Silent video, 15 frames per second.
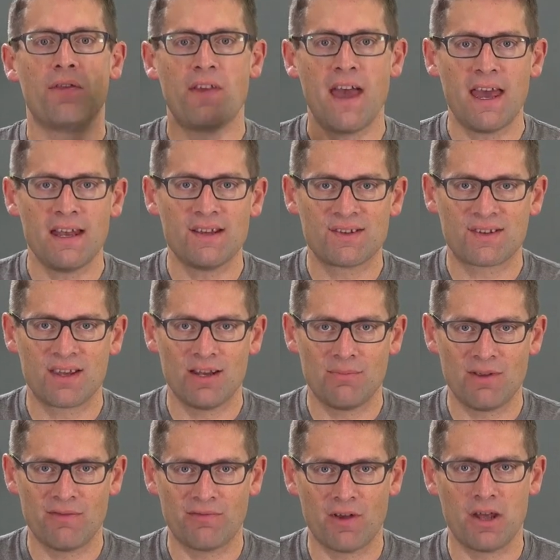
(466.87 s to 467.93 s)
That is going to
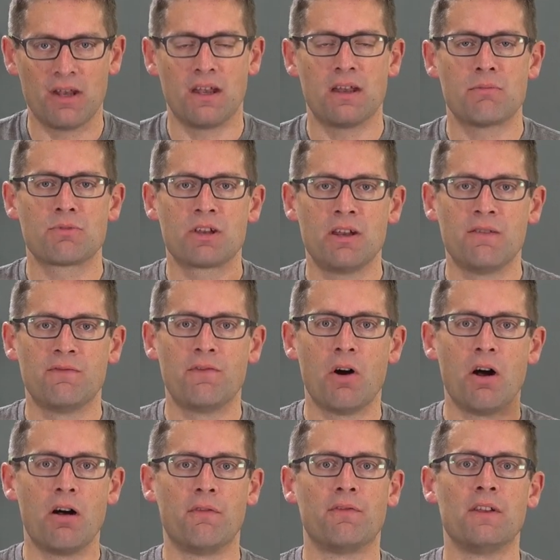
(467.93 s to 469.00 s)
be fun, and I'm going to
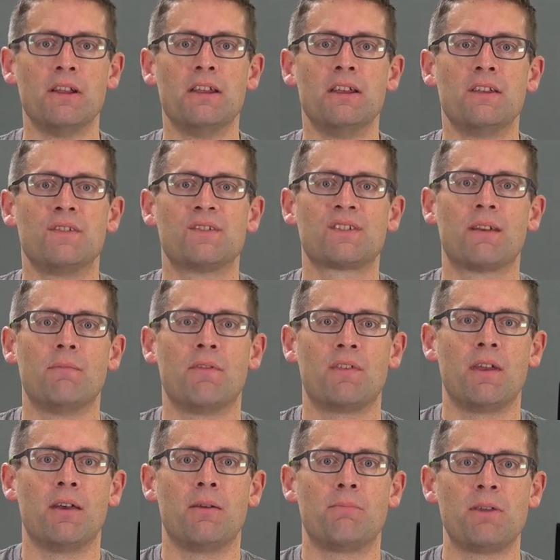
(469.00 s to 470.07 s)
involve some of
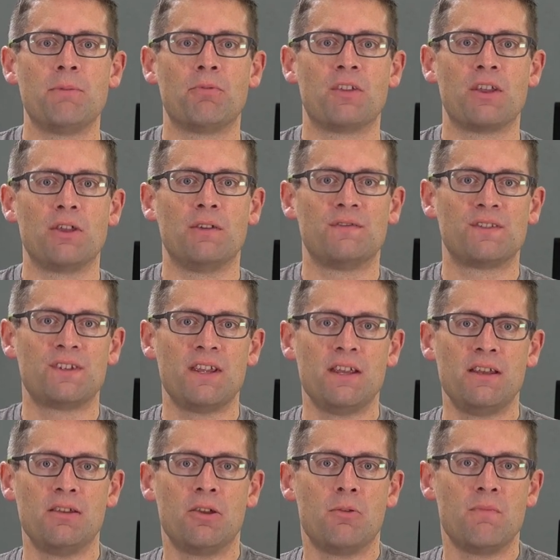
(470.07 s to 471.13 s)
the people that you've
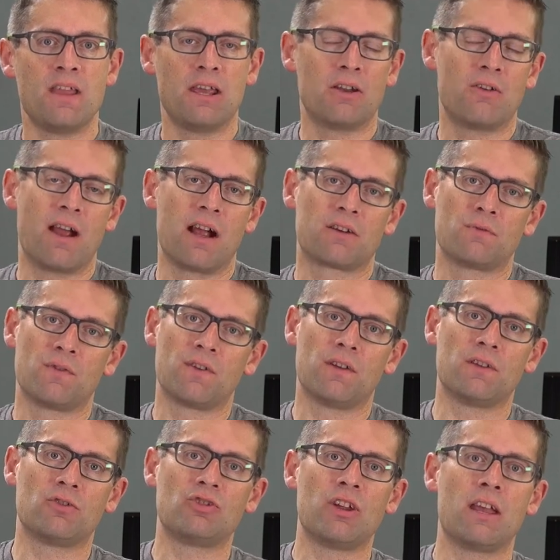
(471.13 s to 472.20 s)
seen me interact with
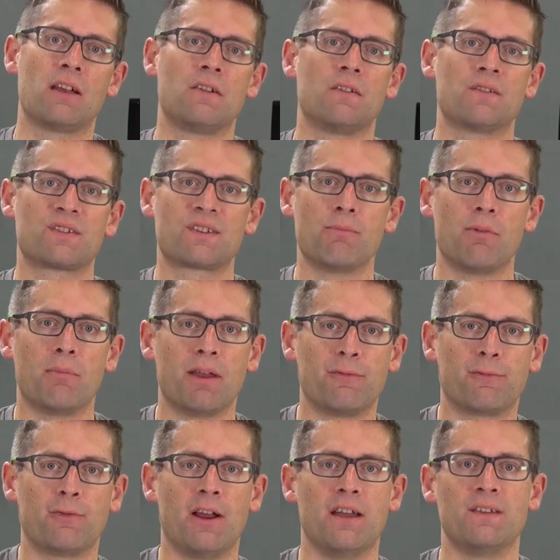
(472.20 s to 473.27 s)
on the channel and some of my
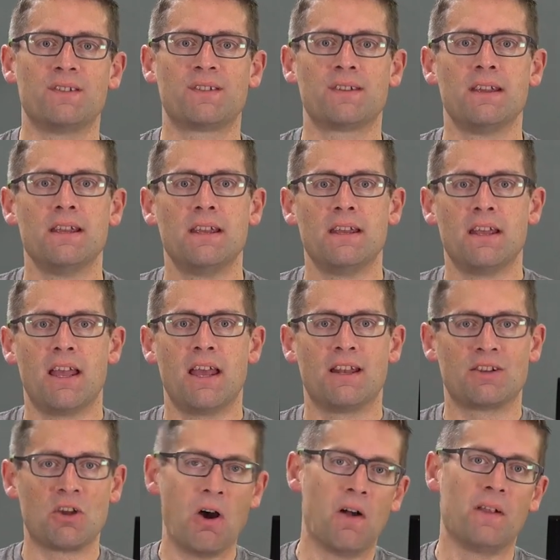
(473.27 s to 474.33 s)
friends
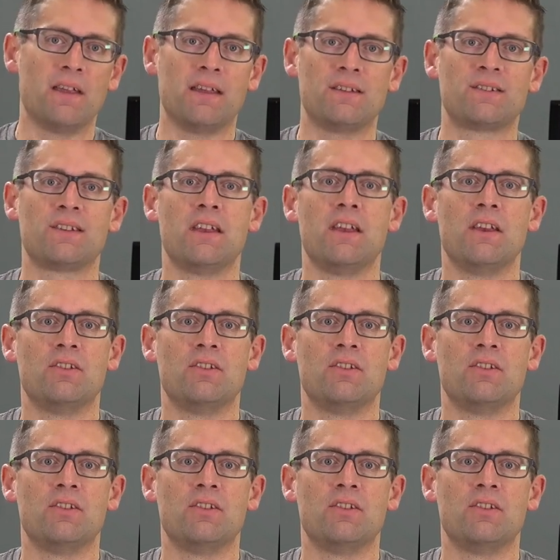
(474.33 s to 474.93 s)
and colleagues